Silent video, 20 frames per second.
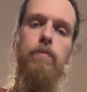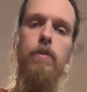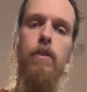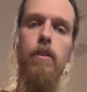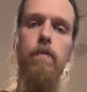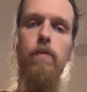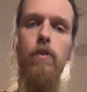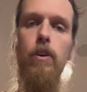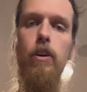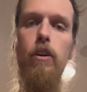
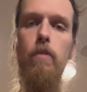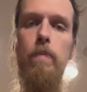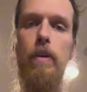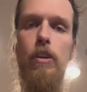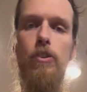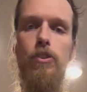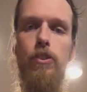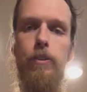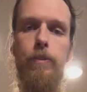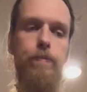for good
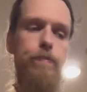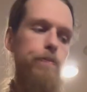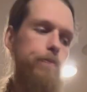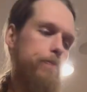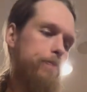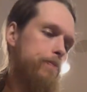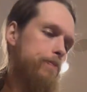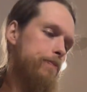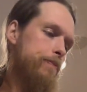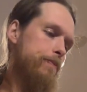measure.
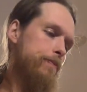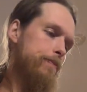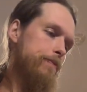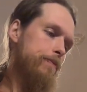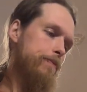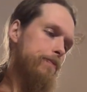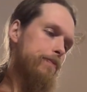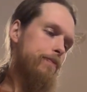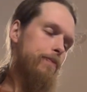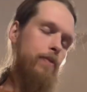
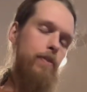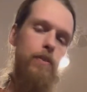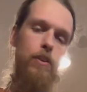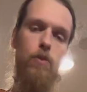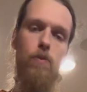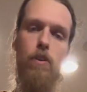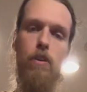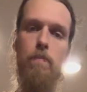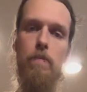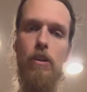You
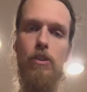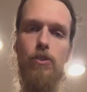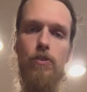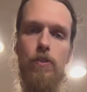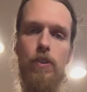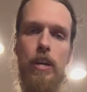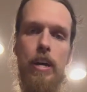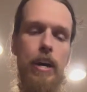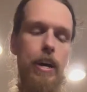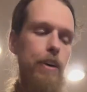want to measure
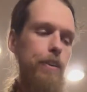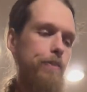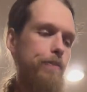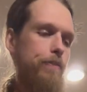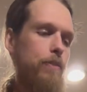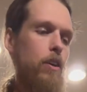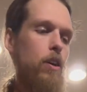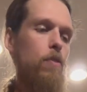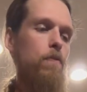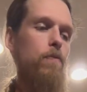it out,
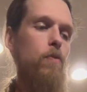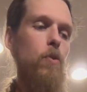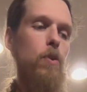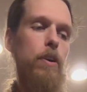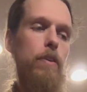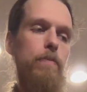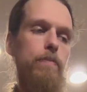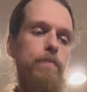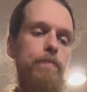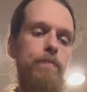go for
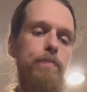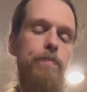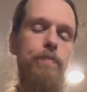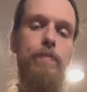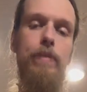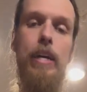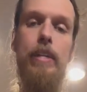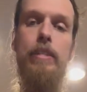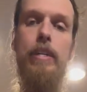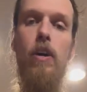it.
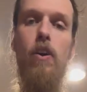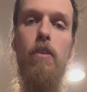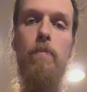That's how I